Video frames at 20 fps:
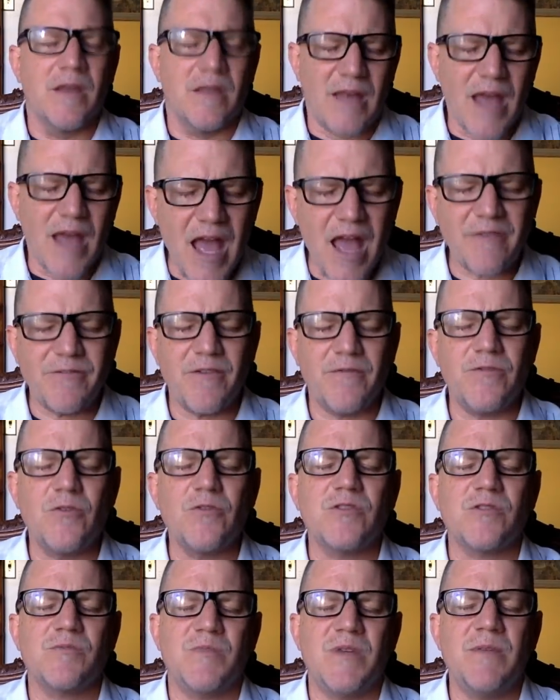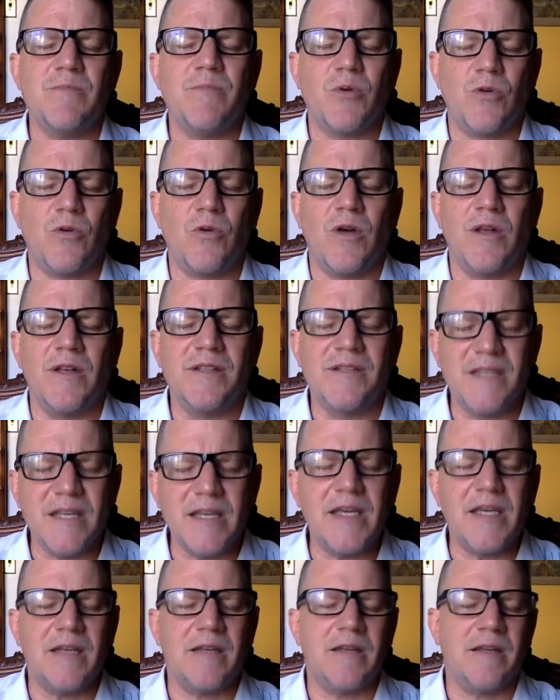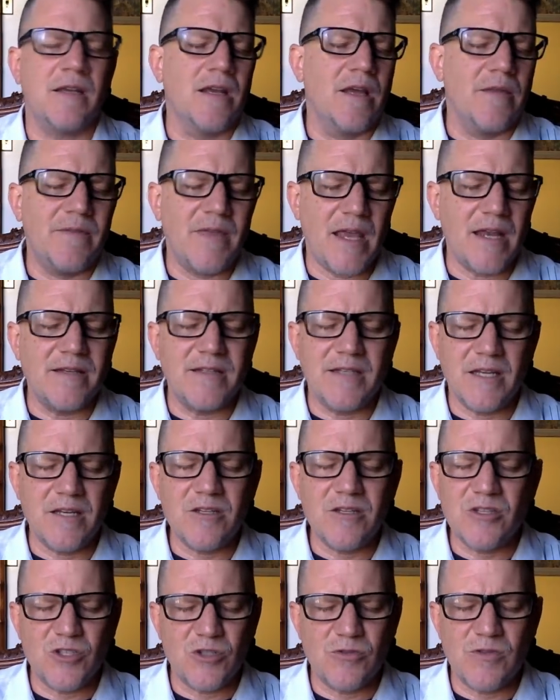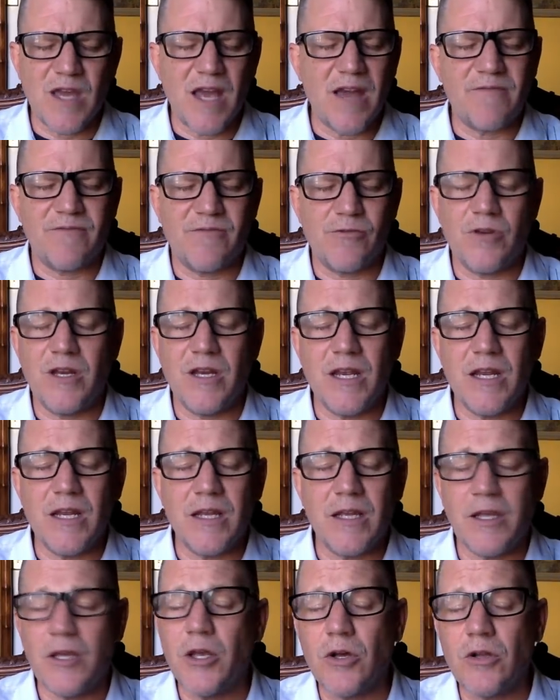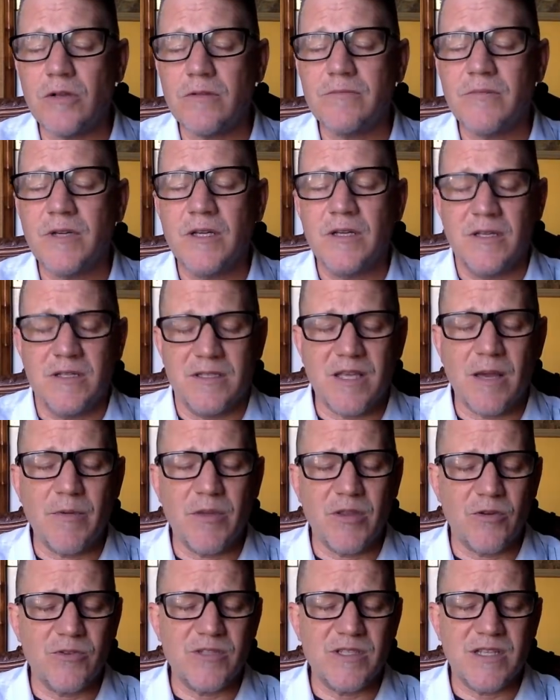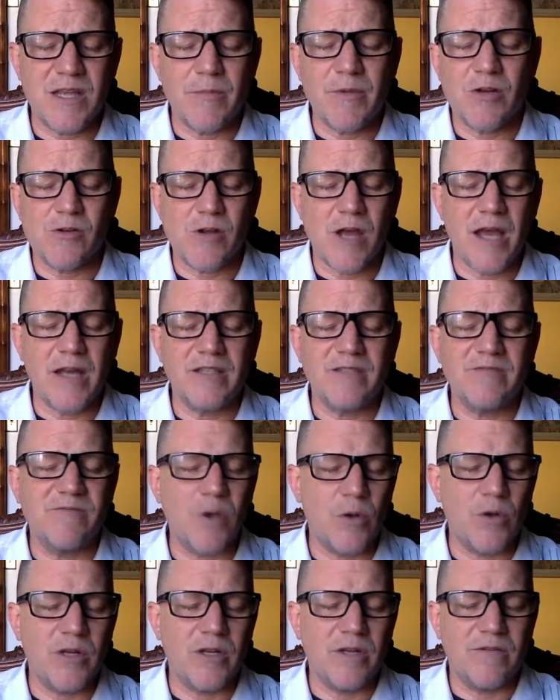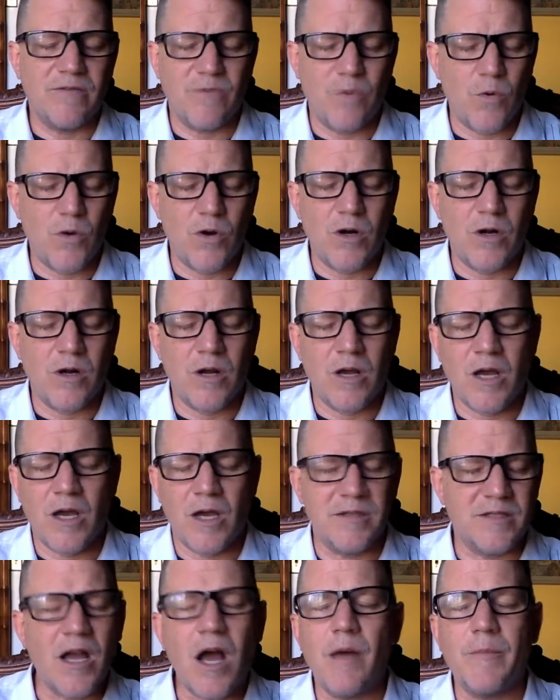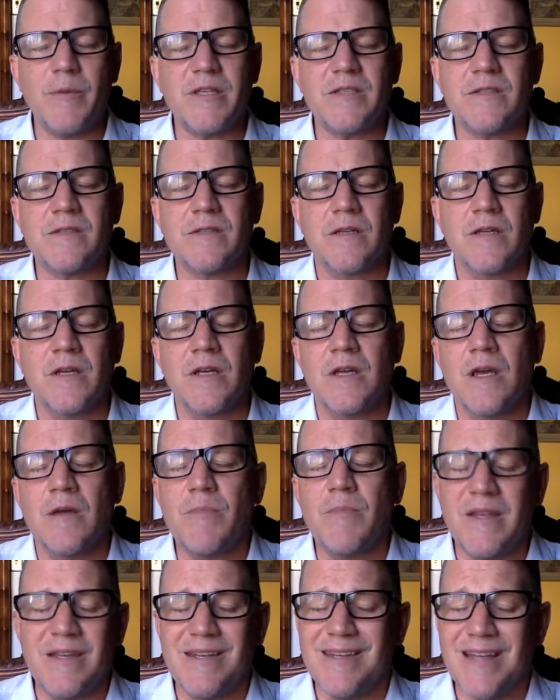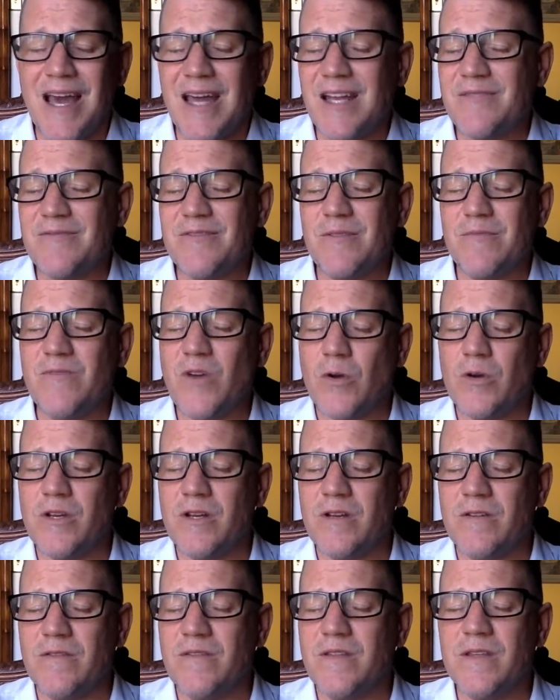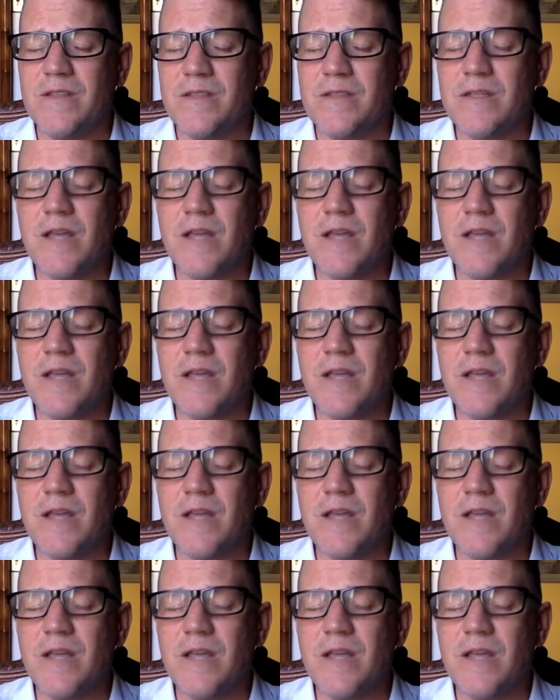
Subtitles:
Half of those people did. They didn't do that for Anita Hill. Some of those Democrats voted for Thomas, but none of them voted this